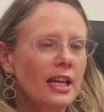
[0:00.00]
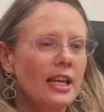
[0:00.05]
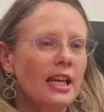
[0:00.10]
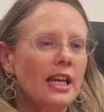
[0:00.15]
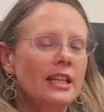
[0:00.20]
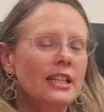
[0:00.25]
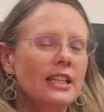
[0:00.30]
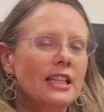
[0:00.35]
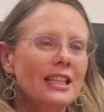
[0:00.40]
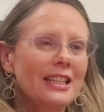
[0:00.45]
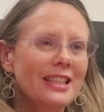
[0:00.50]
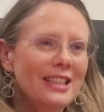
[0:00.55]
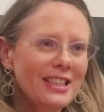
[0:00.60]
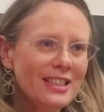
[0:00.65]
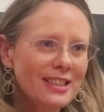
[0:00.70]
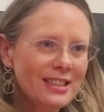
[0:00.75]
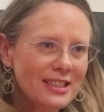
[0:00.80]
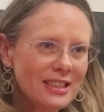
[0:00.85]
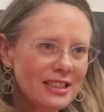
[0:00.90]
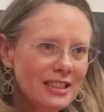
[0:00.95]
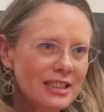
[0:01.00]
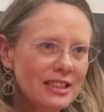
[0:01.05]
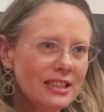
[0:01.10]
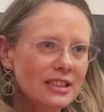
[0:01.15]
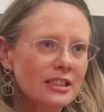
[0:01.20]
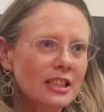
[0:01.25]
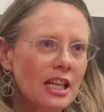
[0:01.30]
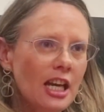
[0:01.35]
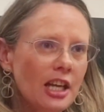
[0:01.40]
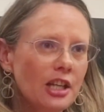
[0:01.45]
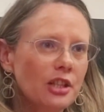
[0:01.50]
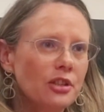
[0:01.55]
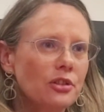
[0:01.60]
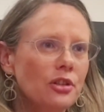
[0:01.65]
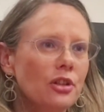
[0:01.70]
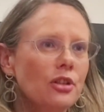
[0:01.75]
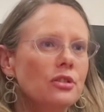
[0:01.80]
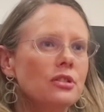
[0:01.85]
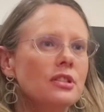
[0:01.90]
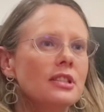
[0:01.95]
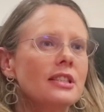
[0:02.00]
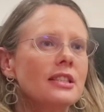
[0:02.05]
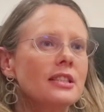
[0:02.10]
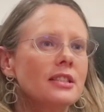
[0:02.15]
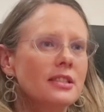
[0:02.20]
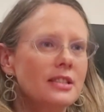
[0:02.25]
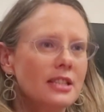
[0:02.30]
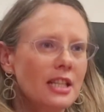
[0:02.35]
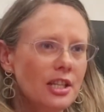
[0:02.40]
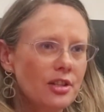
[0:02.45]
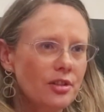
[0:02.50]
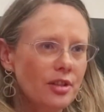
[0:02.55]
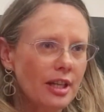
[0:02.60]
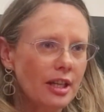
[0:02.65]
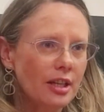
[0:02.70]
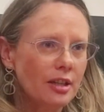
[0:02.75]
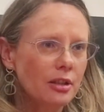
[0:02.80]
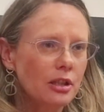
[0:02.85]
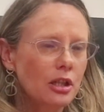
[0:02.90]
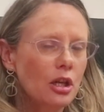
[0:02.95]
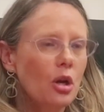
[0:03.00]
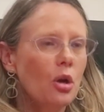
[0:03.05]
can easily diagnose listeria